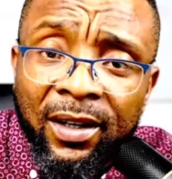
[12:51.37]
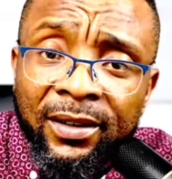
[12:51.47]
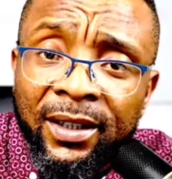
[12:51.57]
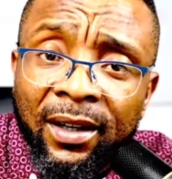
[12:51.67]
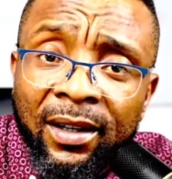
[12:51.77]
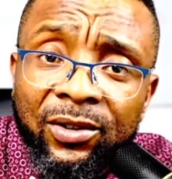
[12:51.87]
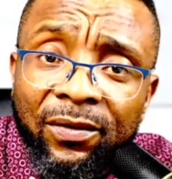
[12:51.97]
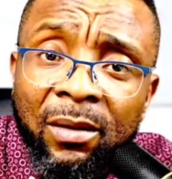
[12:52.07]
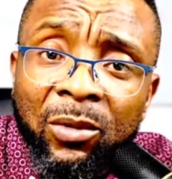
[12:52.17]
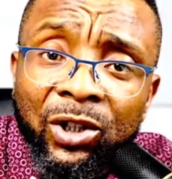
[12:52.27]
account of how
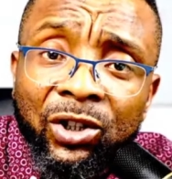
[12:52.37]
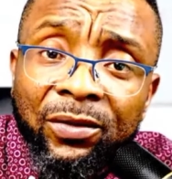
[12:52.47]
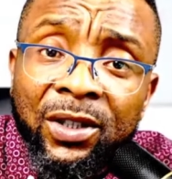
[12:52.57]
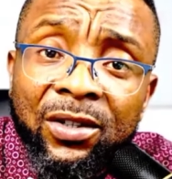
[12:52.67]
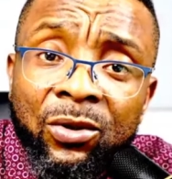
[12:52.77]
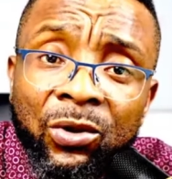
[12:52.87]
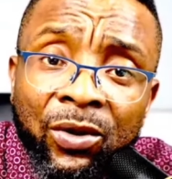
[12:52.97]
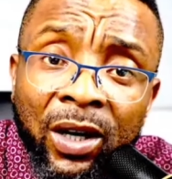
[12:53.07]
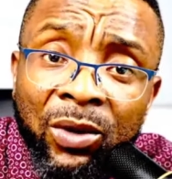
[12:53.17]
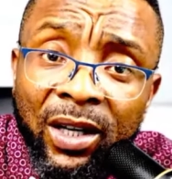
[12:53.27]
much of this crude oil
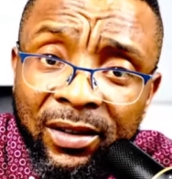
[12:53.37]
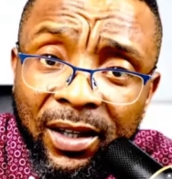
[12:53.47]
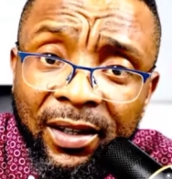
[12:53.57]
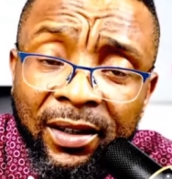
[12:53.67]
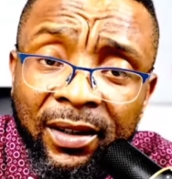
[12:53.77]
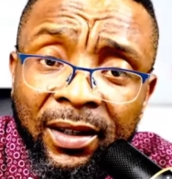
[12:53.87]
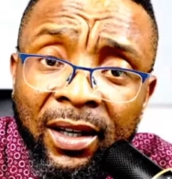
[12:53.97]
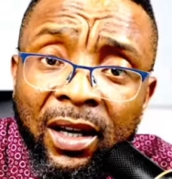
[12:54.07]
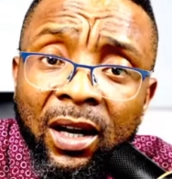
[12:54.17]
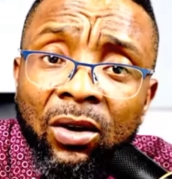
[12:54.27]
we are taking,
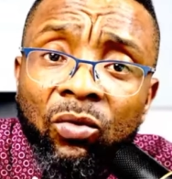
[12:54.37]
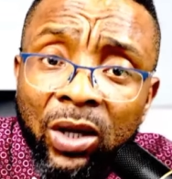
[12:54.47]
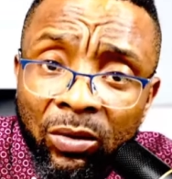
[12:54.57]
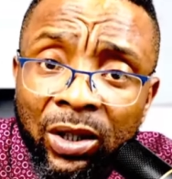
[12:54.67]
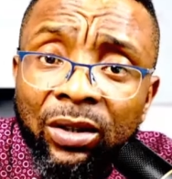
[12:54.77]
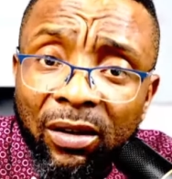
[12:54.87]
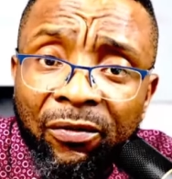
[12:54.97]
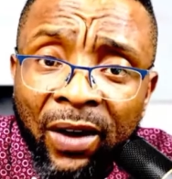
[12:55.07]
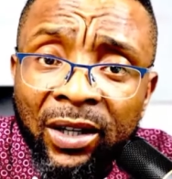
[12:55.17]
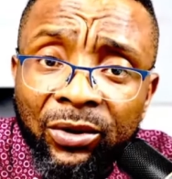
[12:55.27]
we will
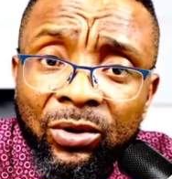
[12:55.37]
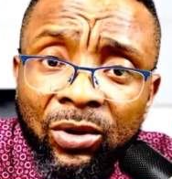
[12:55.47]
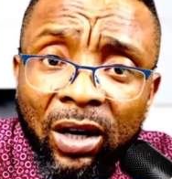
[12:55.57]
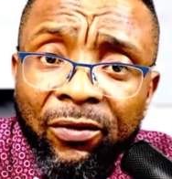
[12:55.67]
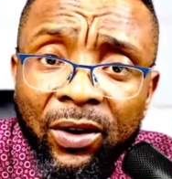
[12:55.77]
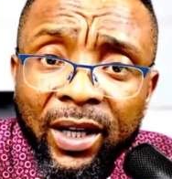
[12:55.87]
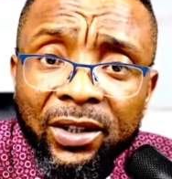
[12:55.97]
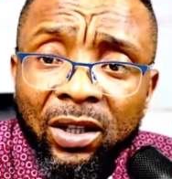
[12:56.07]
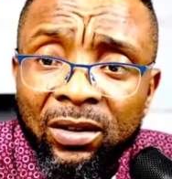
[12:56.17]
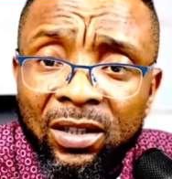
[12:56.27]
refine crude oil for Nigeria.
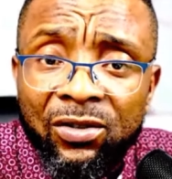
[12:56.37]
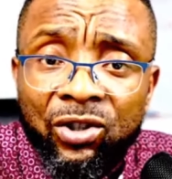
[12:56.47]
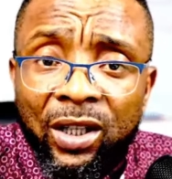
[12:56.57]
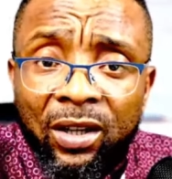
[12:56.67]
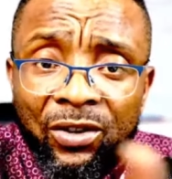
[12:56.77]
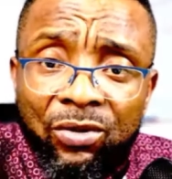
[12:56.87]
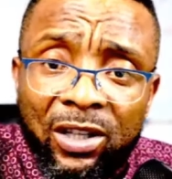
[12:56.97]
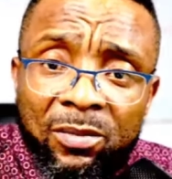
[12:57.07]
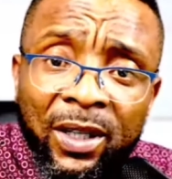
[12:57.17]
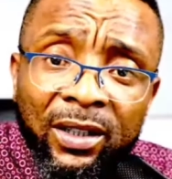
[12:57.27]
These trillions you are
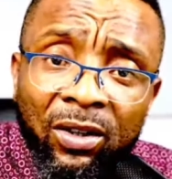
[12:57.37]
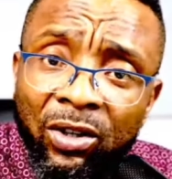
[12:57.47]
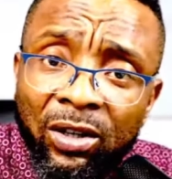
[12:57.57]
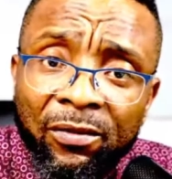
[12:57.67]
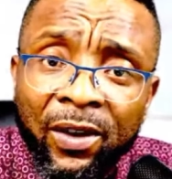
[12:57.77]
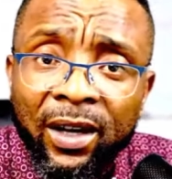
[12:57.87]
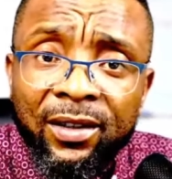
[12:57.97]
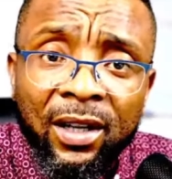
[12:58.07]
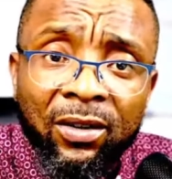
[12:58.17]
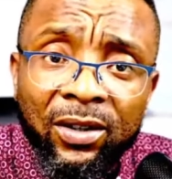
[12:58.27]
spending on your refineries
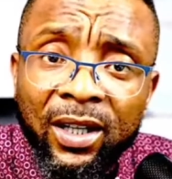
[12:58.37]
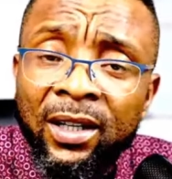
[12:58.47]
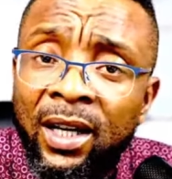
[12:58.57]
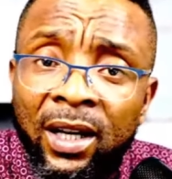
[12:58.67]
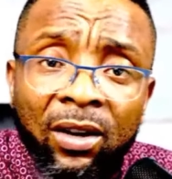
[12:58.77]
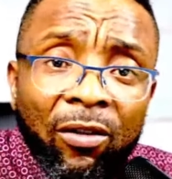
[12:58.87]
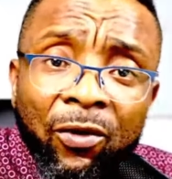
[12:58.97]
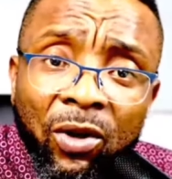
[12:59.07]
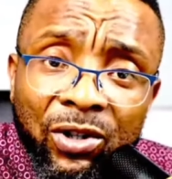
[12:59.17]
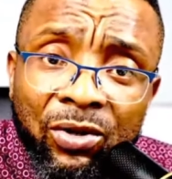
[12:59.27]
and all that. Of
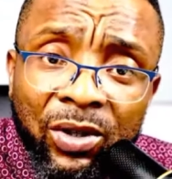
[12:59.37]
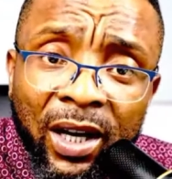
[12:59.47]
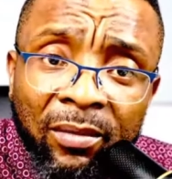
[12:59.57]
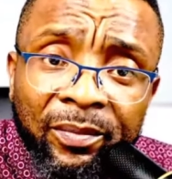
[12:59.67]
course, do them.